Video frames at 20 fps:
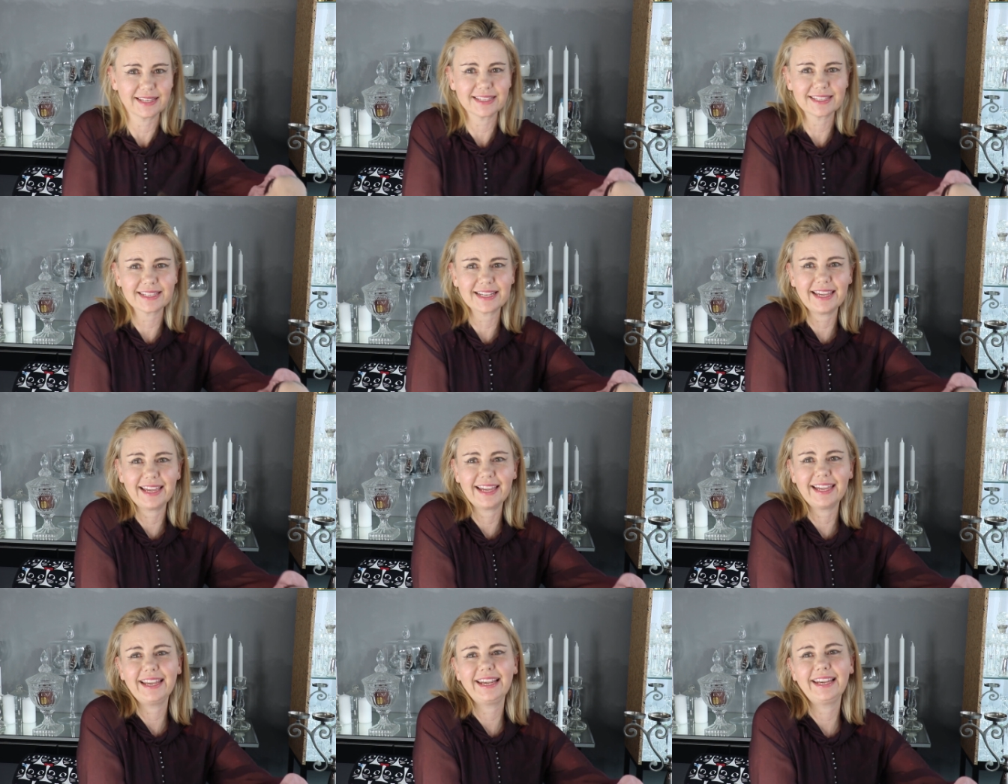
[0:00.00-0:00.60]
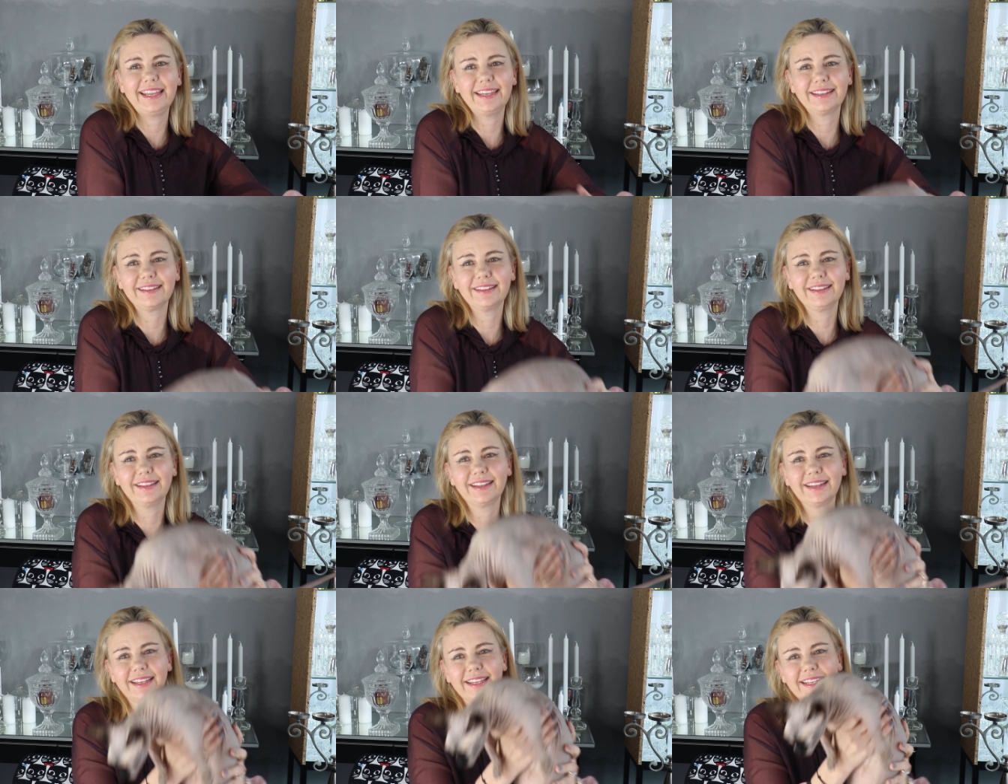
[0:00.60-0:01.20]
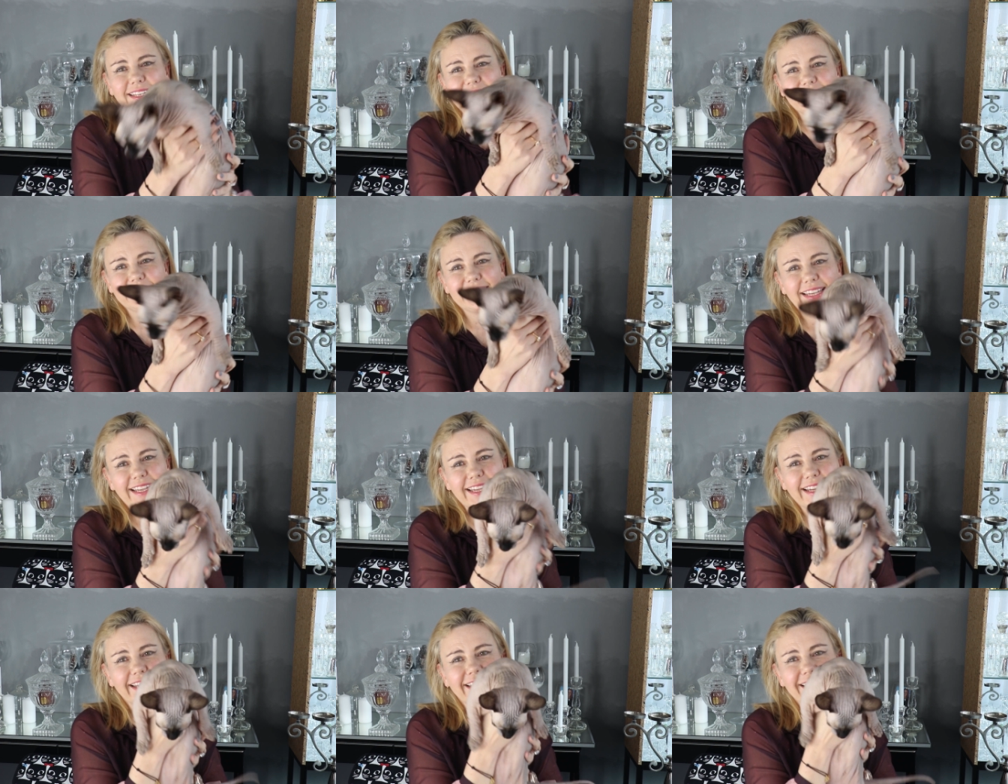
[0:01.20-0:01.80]
Say hey, Leo.
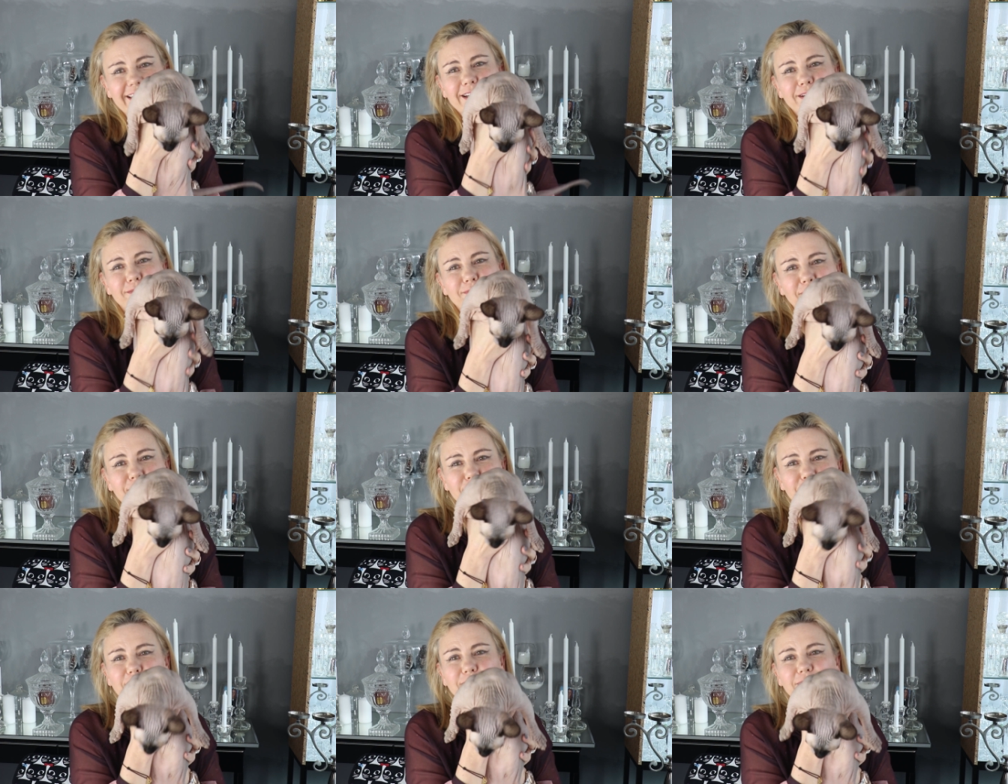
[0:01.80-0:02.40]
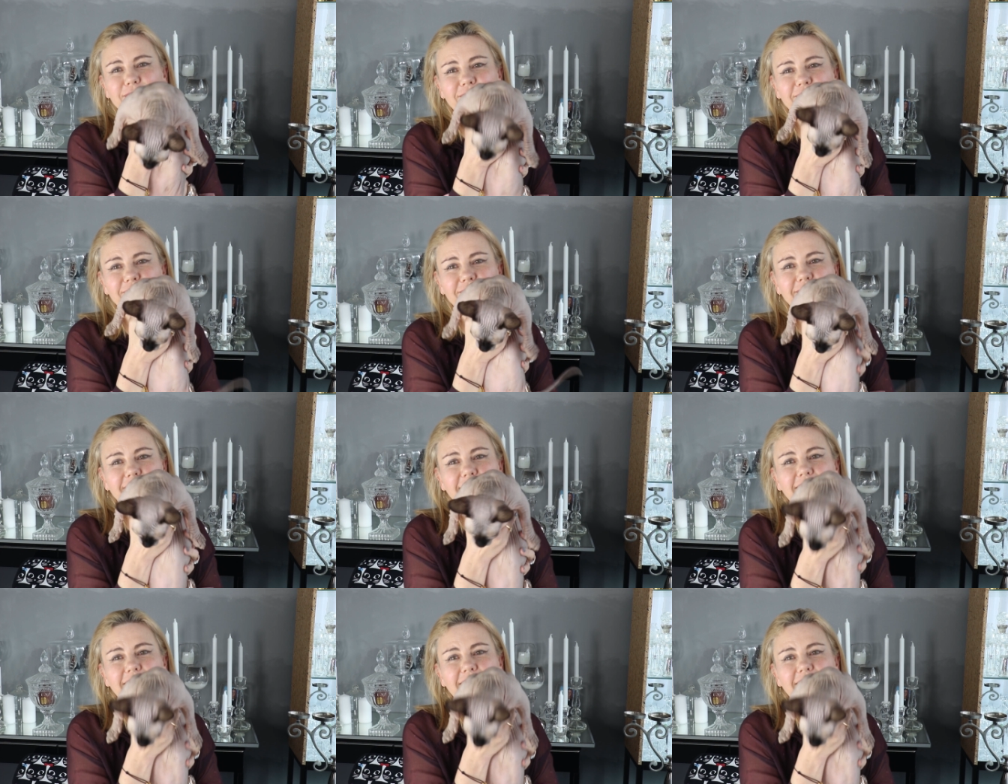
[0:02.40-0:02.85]
Say hello, Bobo.